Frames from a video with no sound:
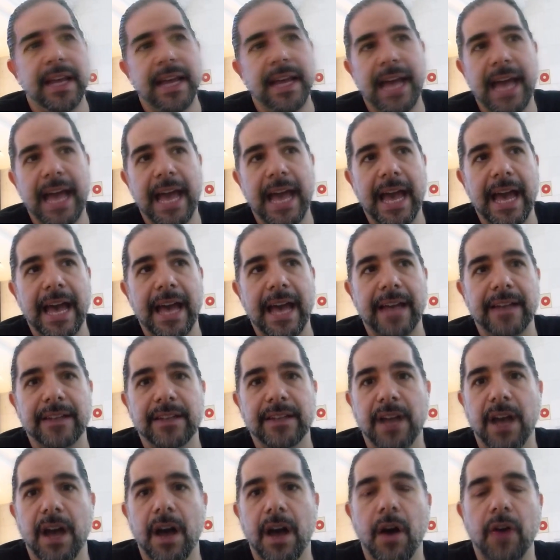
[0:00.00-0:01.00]

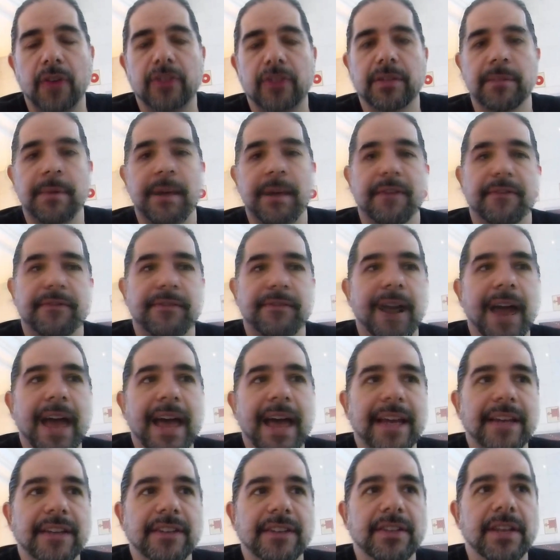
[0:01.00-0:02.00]
and also my
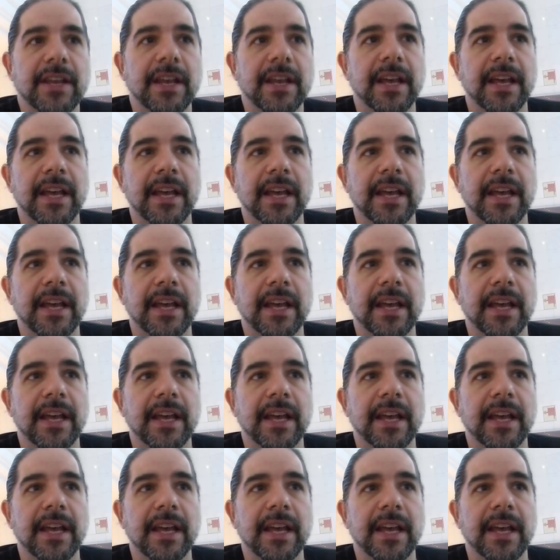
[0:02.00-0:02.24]
friend,